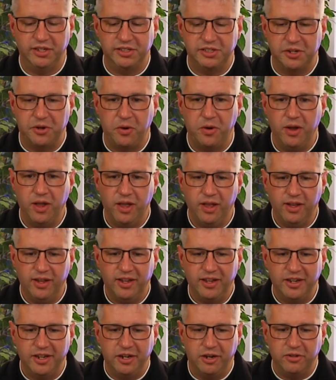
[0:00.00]
So,
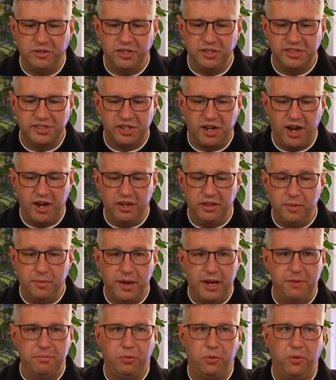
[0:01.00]
just kind of the
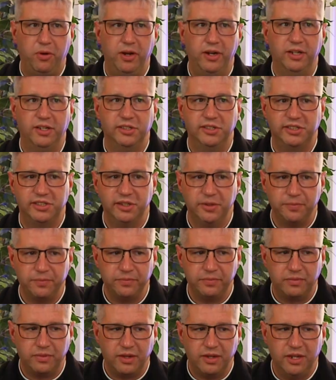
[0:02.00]
main point is,
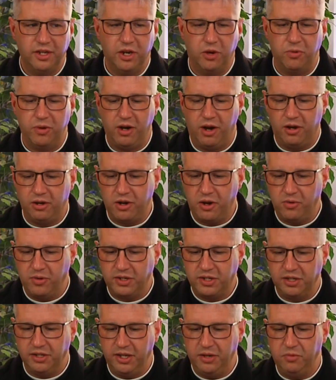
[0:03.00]
we all go
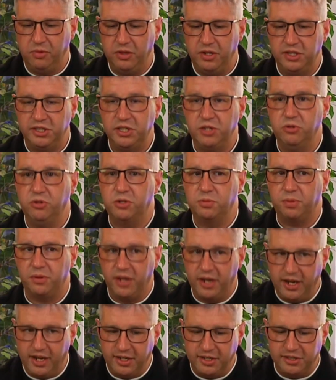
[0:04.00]
into Lent with these huge
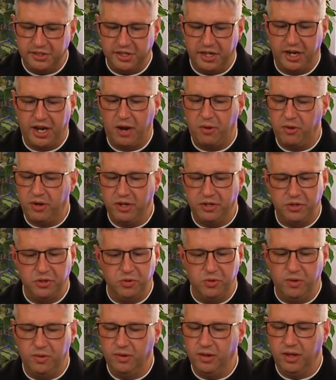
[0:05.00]
plans. Like, I want to
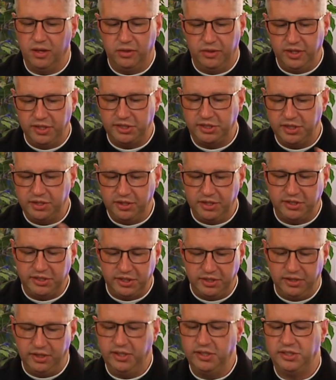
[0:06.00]
do this and this
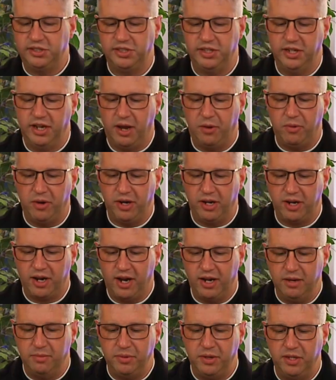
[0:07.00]
and this, and I want to
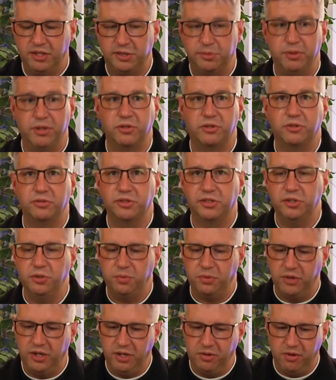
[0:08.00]
kind of be a spiritual
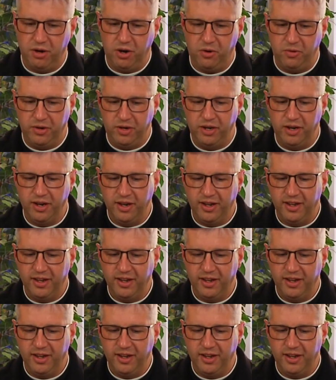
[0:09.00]
superhero.